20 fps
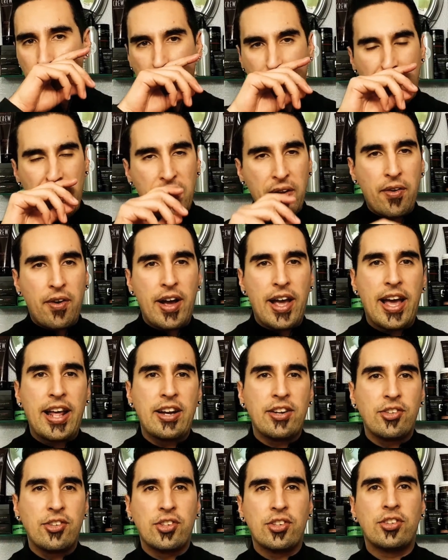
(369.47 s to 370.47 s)
You can go
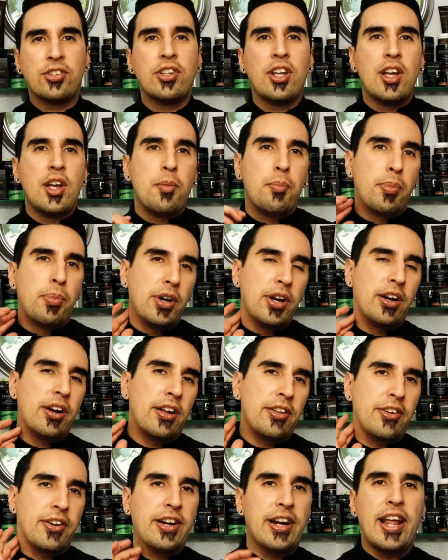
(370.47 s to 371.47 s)
ahead and just put it
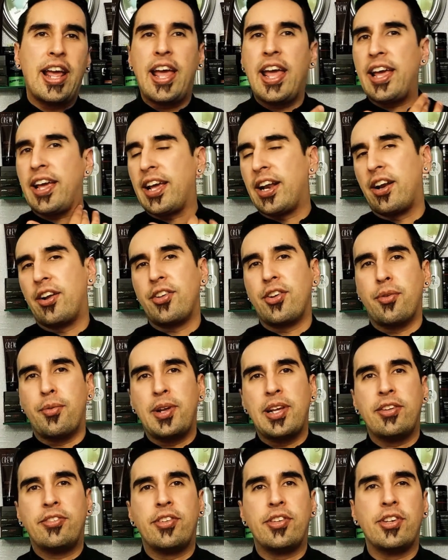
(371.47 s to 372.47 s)
on your neck and on your
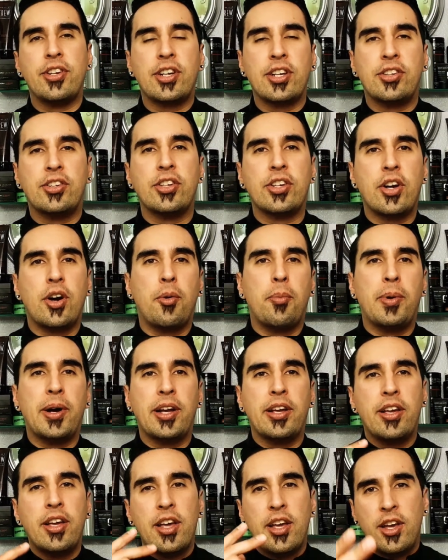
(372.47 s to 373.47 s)
wrist and you're good to go.
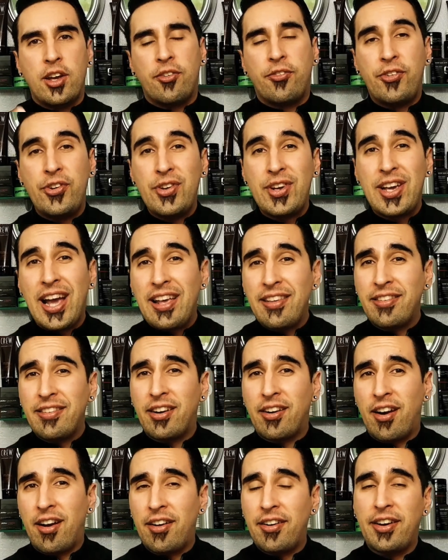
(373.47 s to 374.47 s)
But for you guys
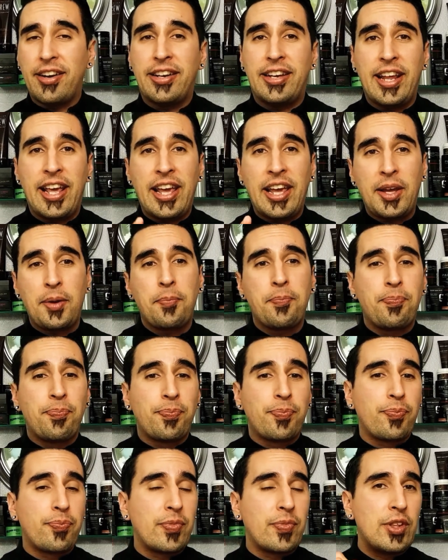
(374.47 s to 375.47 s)
that are on a date,
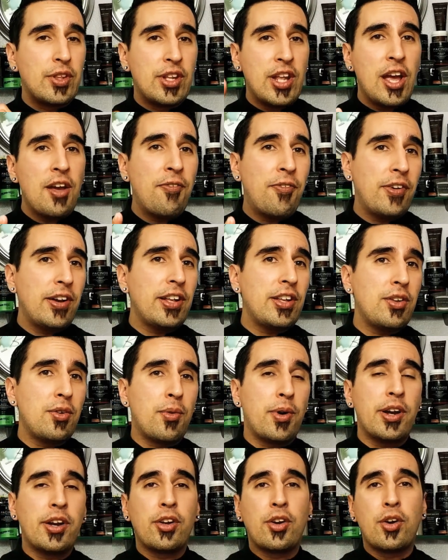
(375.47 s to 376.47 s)
definitely
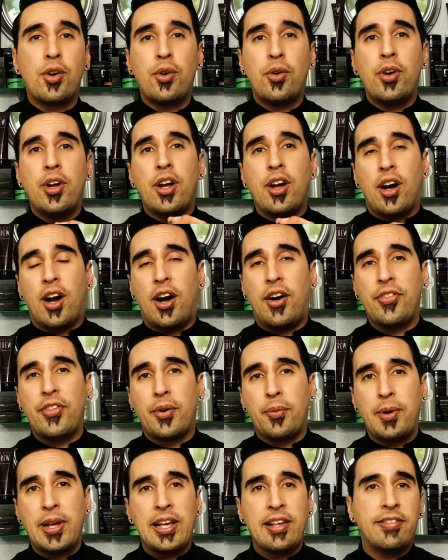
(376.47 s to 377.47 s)
you want to go on
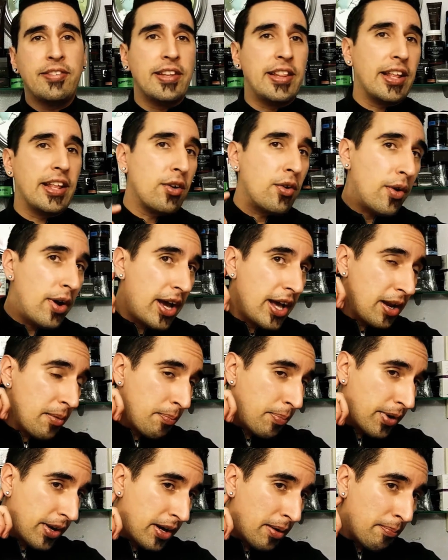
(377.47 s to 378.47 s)
the wrist and then go ahead
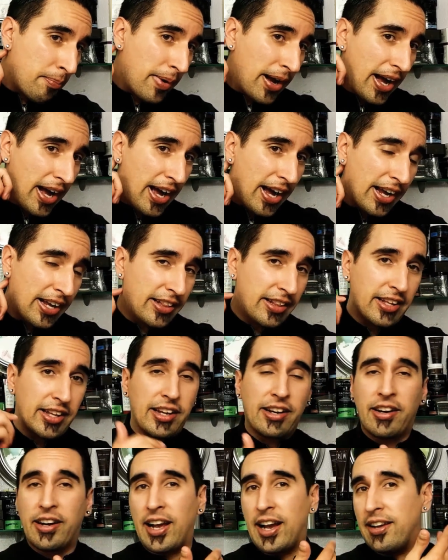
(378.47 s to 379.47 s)
and put it behind
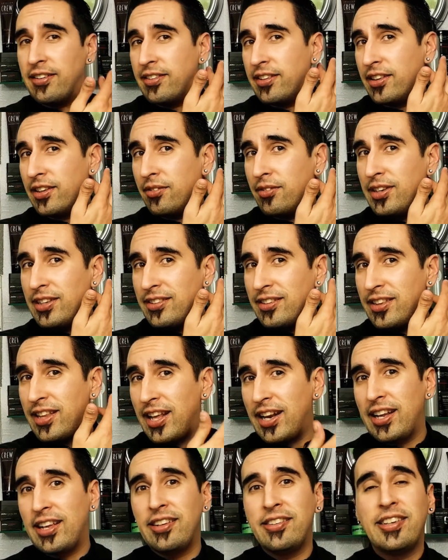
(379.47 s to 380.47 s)
the ear, guys. And the reason
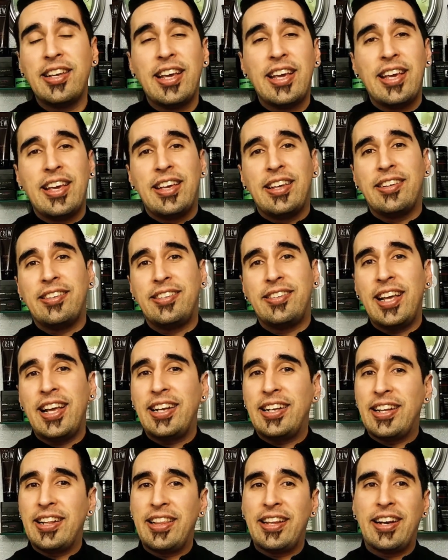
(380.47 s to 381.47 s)
that is,
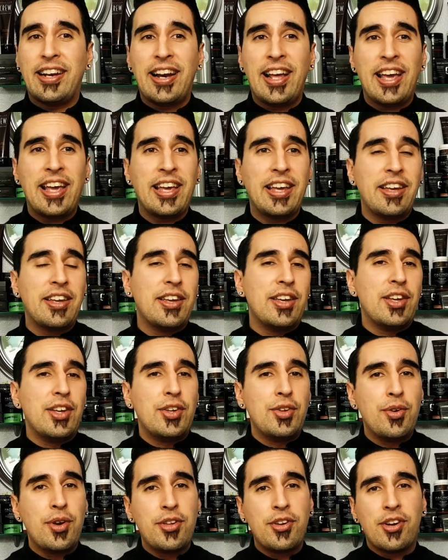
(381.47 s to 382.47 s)
say it the the night,
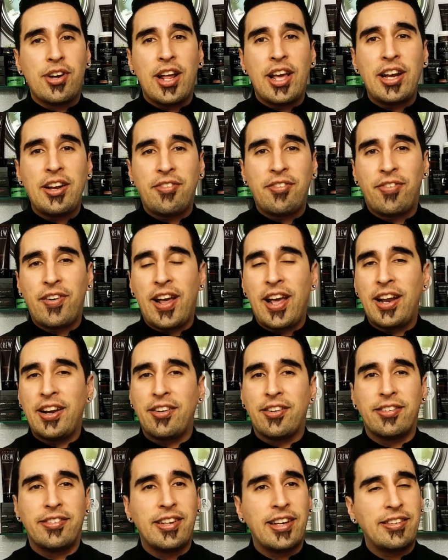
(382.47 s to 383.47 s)
you and your lady
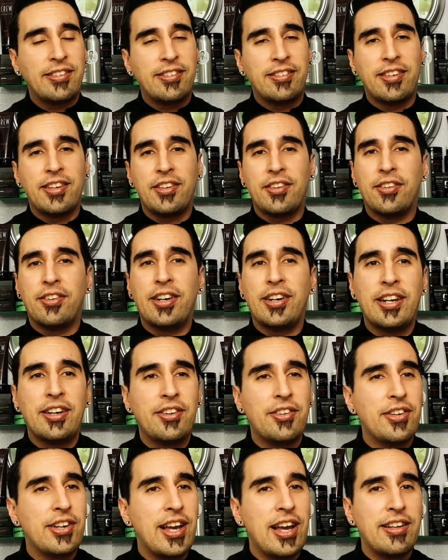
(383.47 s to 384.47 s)
friend, your sexy senorita,
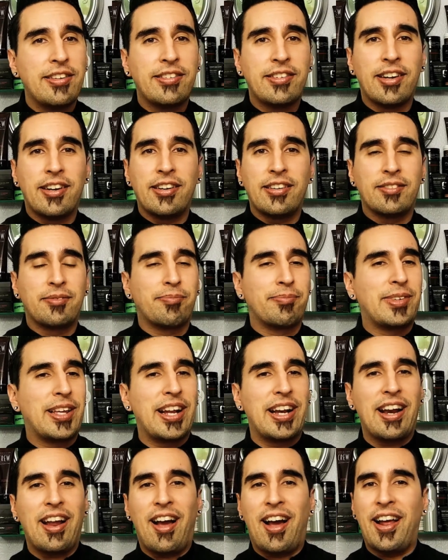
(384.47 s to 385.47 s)
you guys start
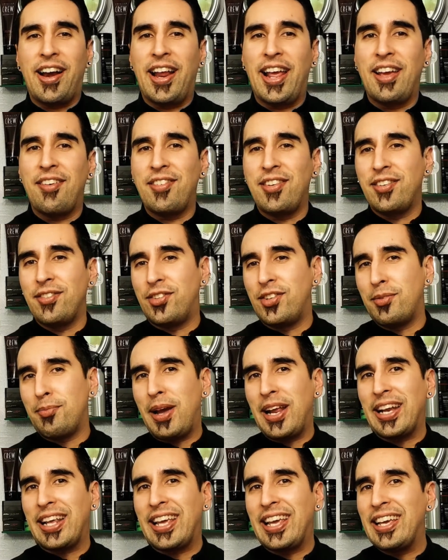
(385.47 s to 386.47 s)
getting hot and heavy. She
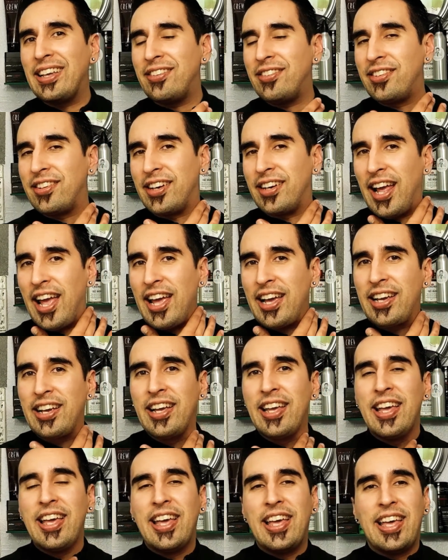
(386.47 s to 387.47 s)
might kiss your
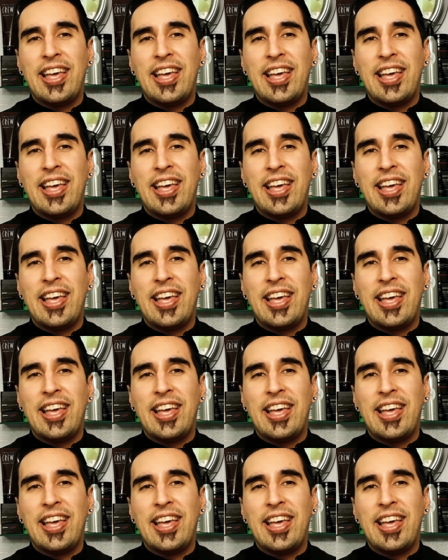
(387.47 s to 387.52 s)
neck.